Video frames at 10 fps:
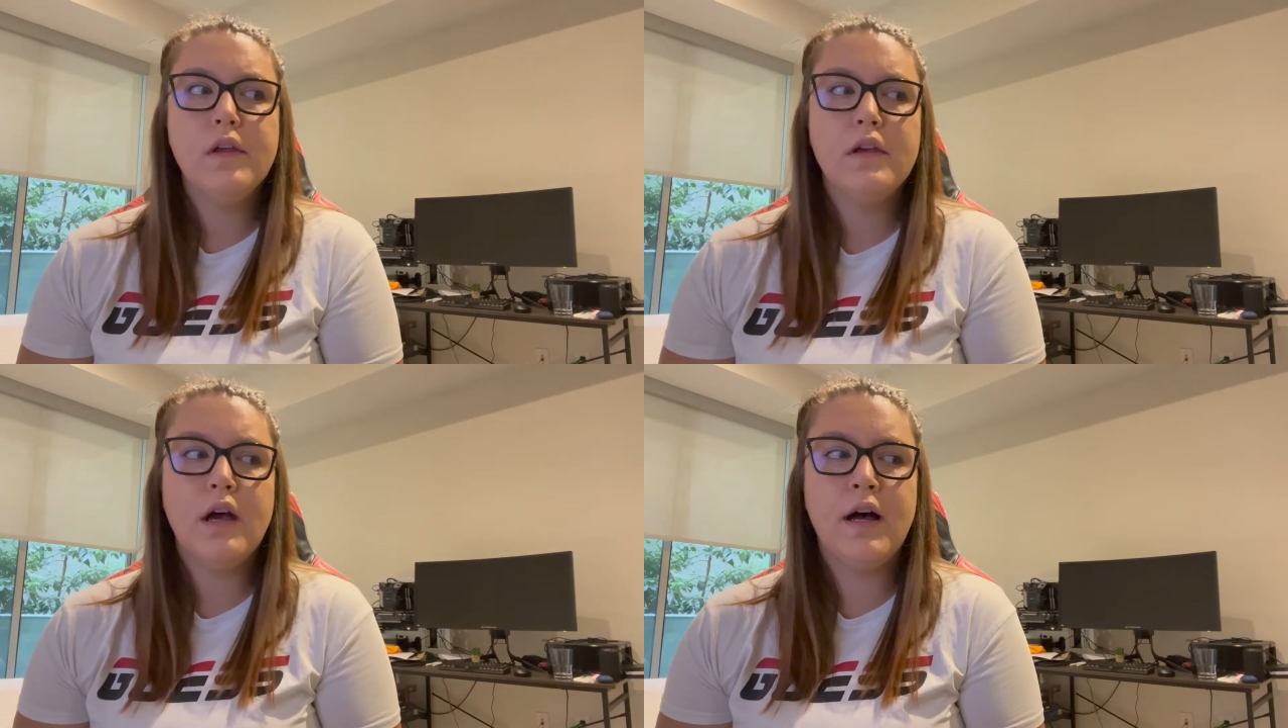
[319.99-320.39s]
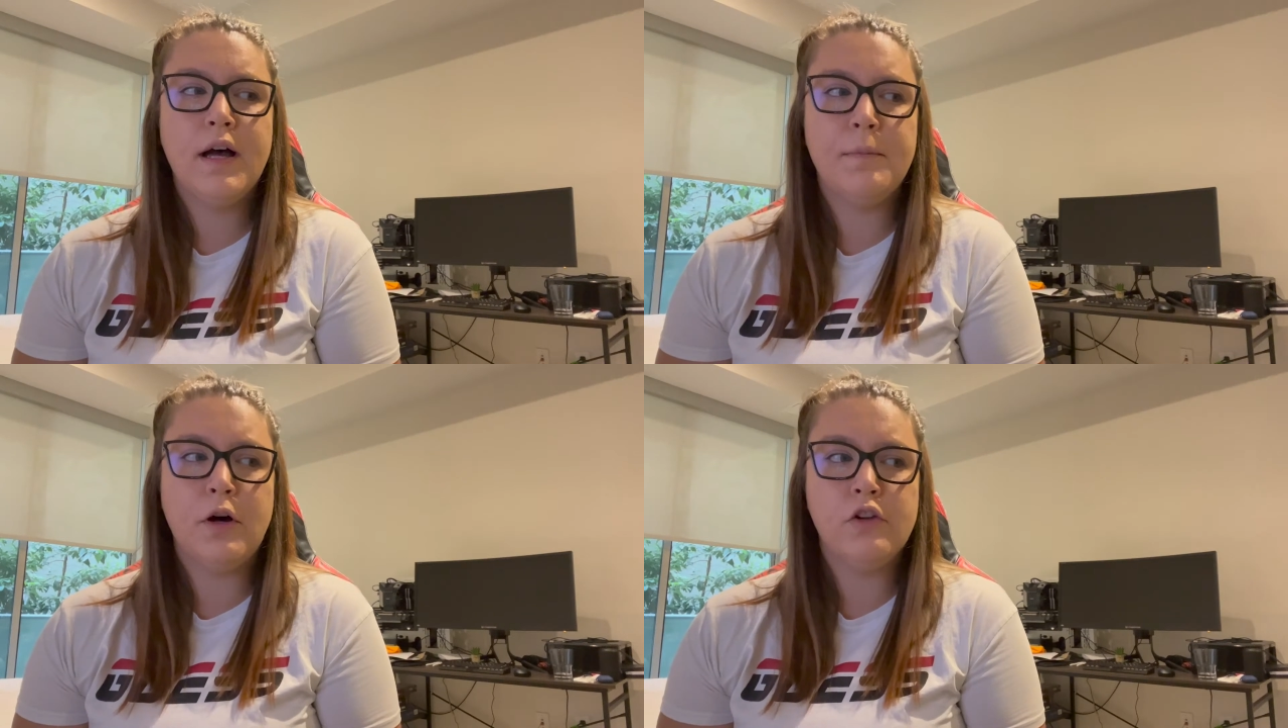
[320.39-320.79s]

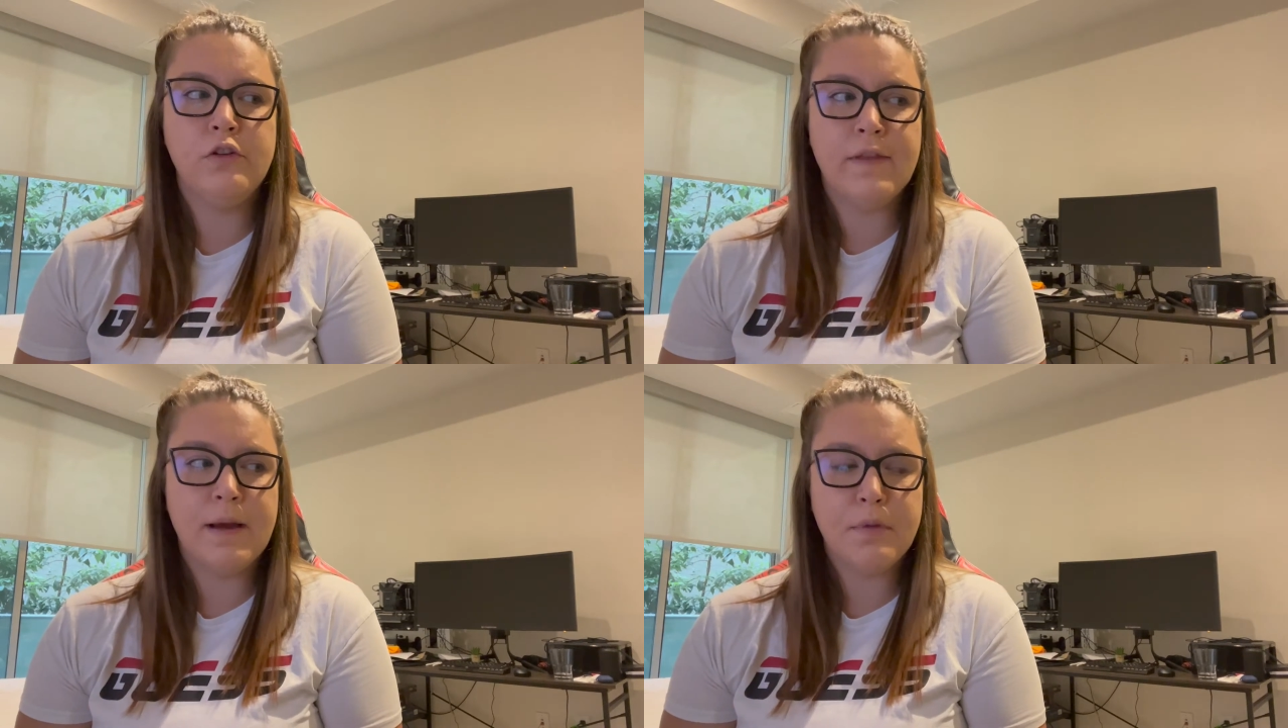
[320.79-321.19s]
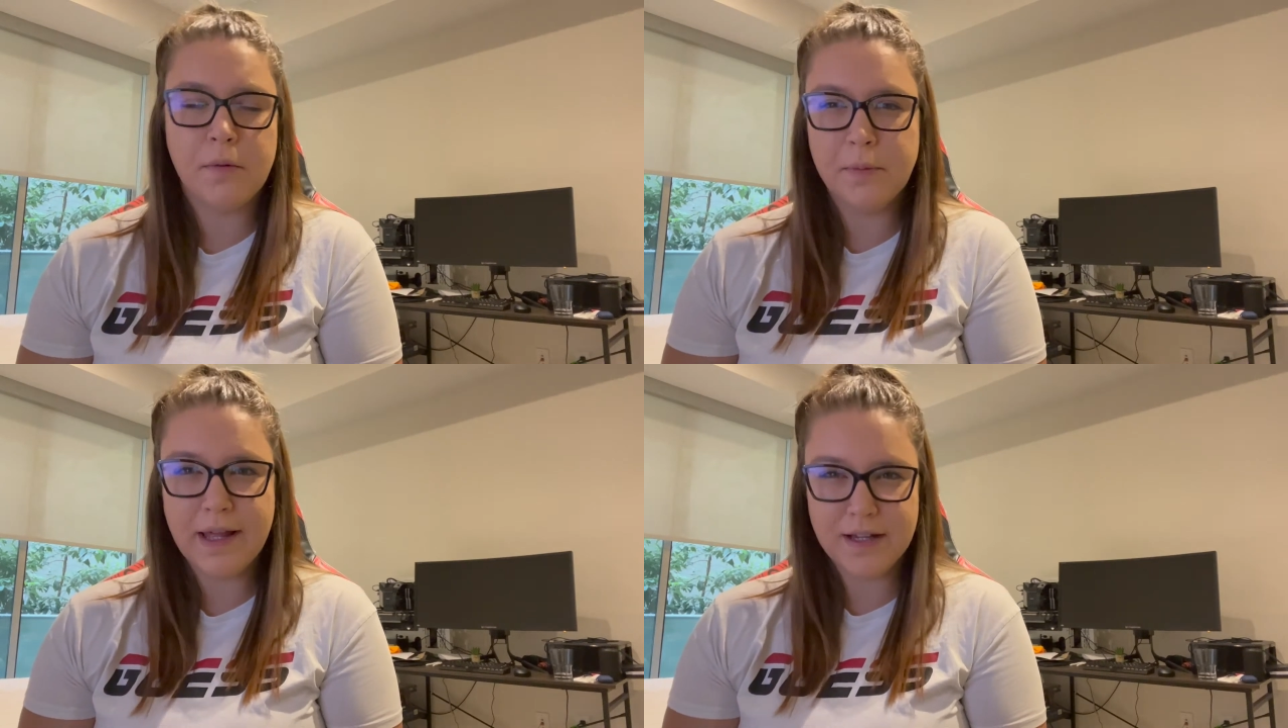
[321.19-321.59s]
I'll do that
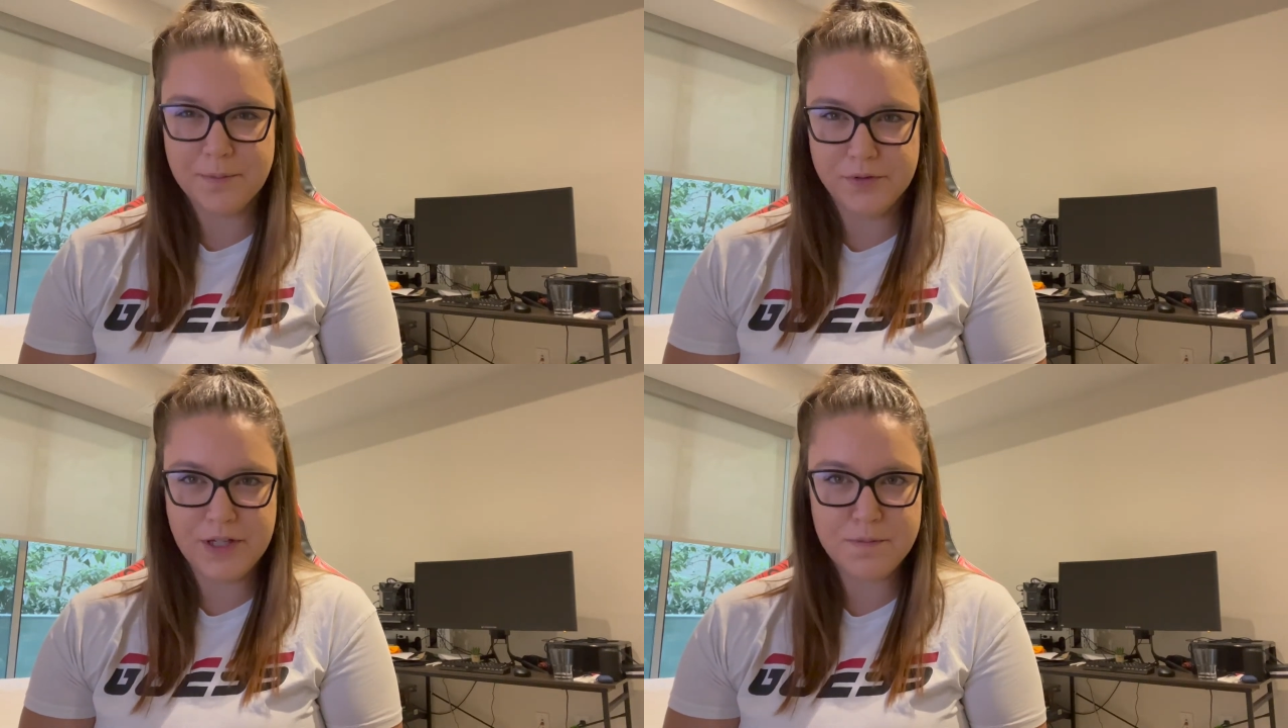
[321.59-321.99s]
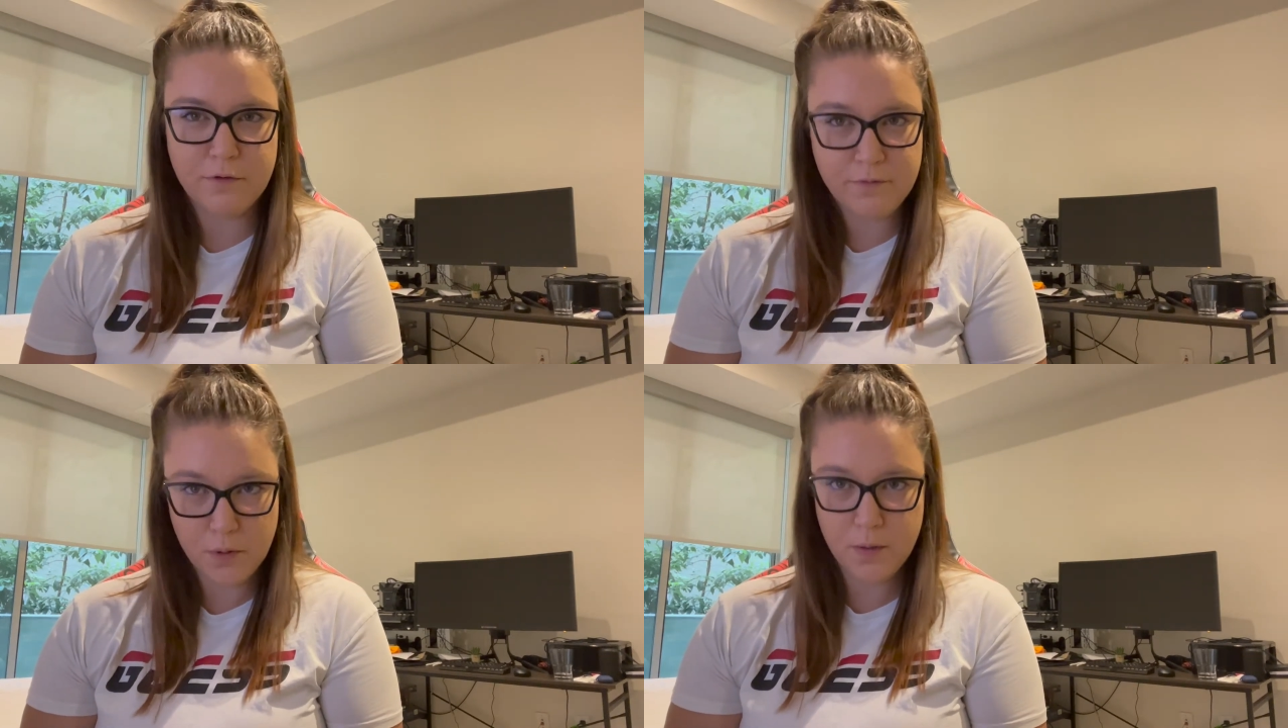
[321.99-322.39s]
probably a couple days
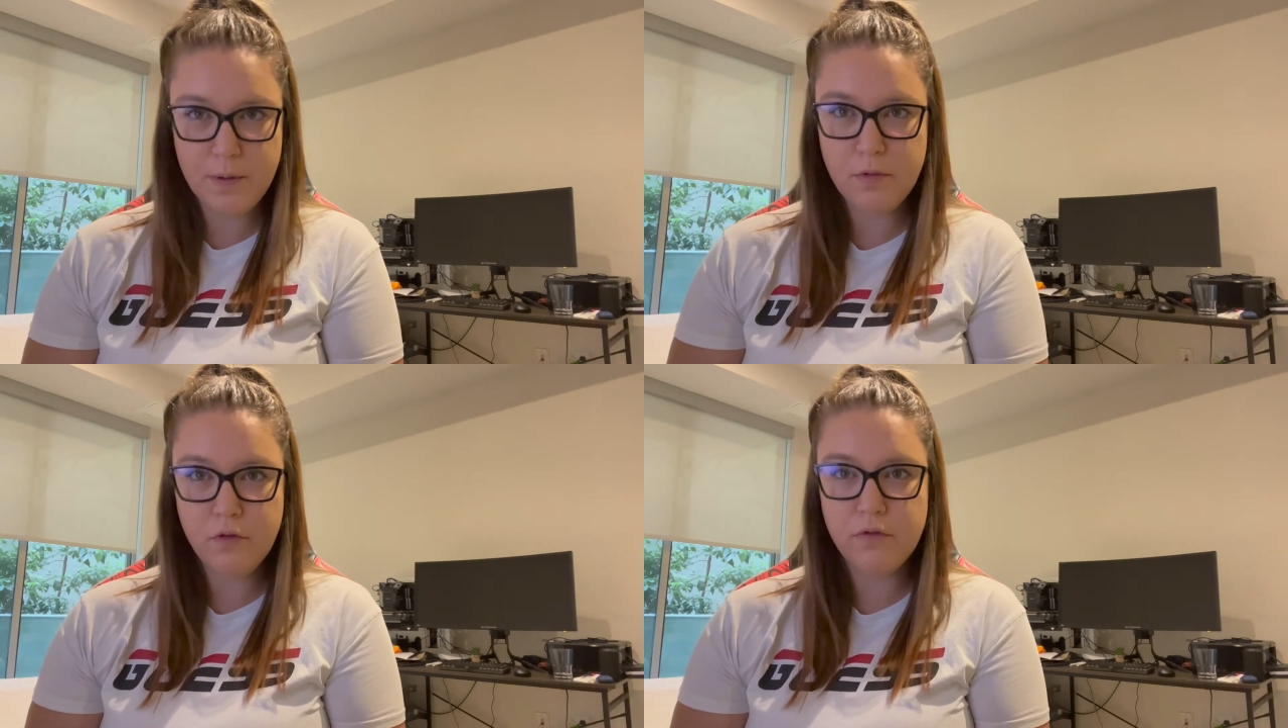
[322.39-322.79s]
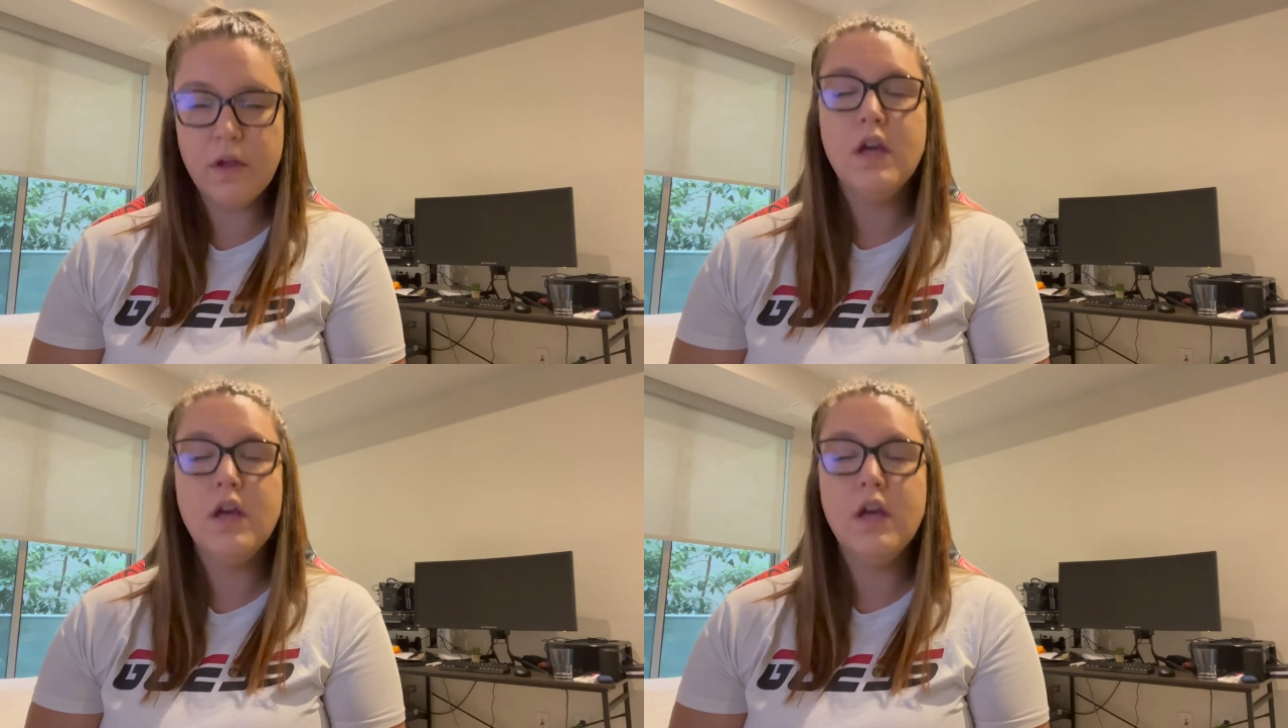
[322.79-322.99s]
before we move.